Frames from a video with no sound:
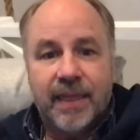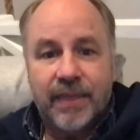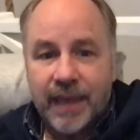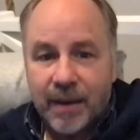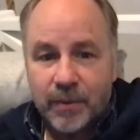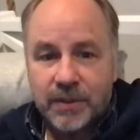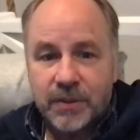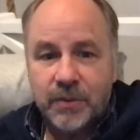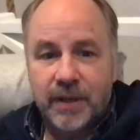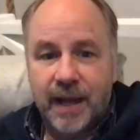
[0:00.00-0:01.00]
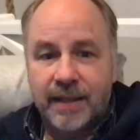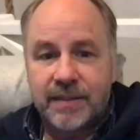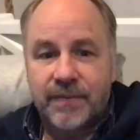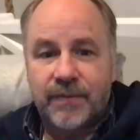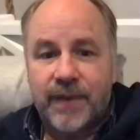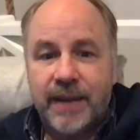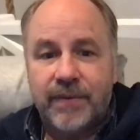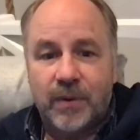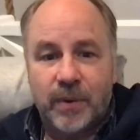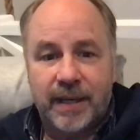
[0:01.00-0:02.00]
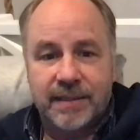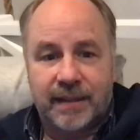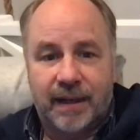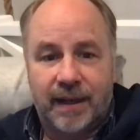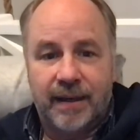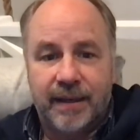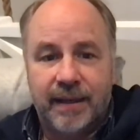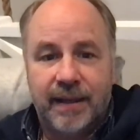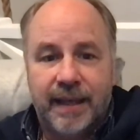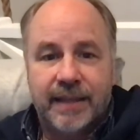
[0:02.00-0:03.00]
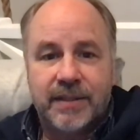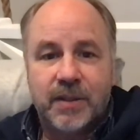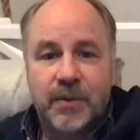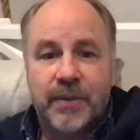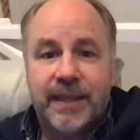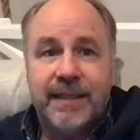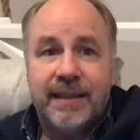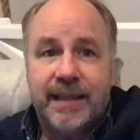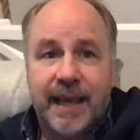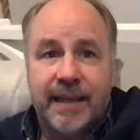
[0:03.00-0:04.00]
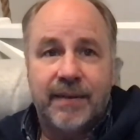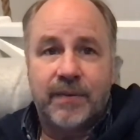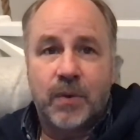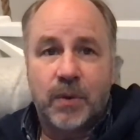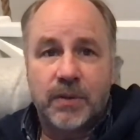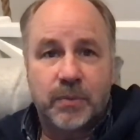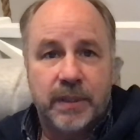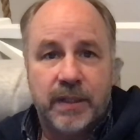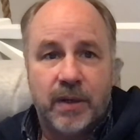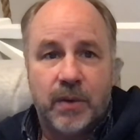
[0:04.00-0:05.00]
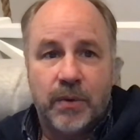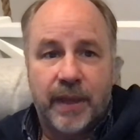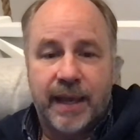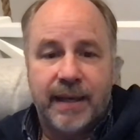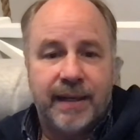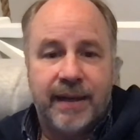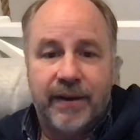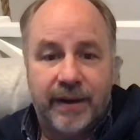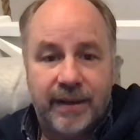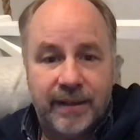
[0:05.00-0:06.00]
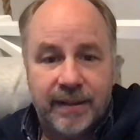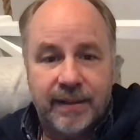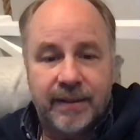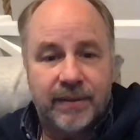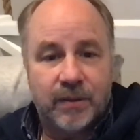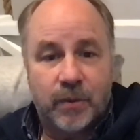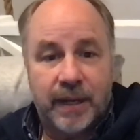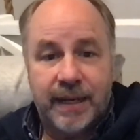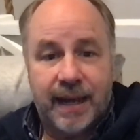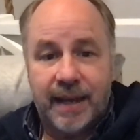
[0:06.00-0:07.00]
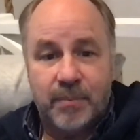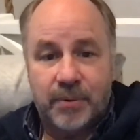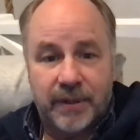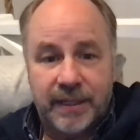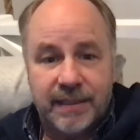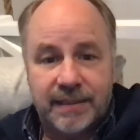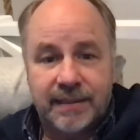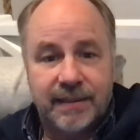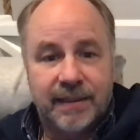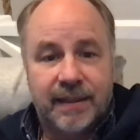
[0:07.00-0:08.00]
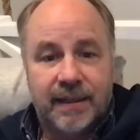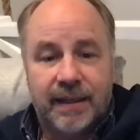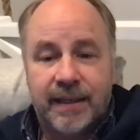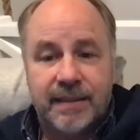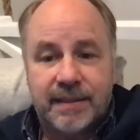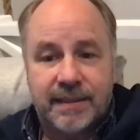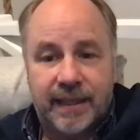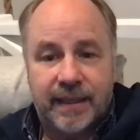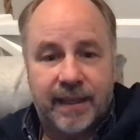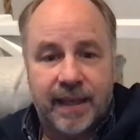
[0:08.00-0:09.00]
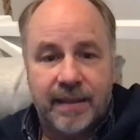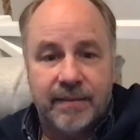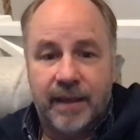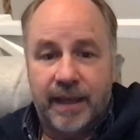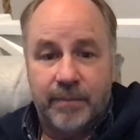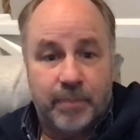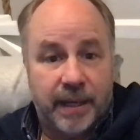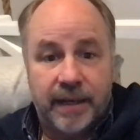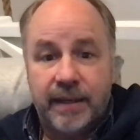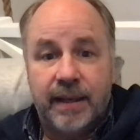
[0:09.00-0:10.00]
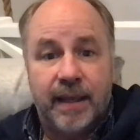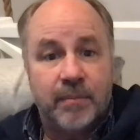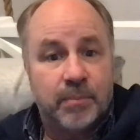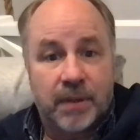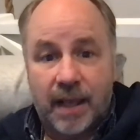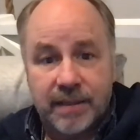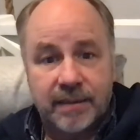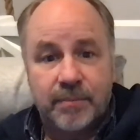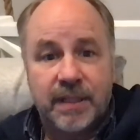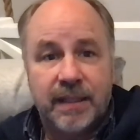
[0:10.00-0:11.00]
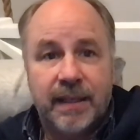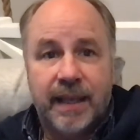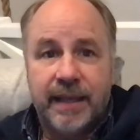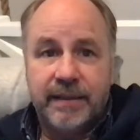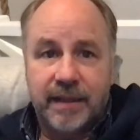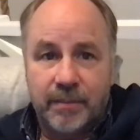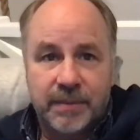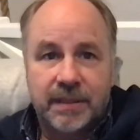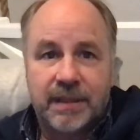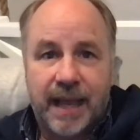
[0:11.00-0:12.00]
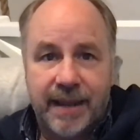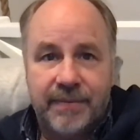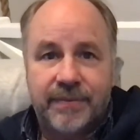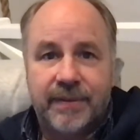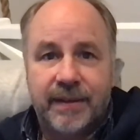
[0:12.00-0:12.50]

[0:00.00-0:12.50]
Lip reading: that was who God's favor rested on. And so they did that, and of course we know that Aaron, the great high priest, his stick had budded and blossomed and come to life.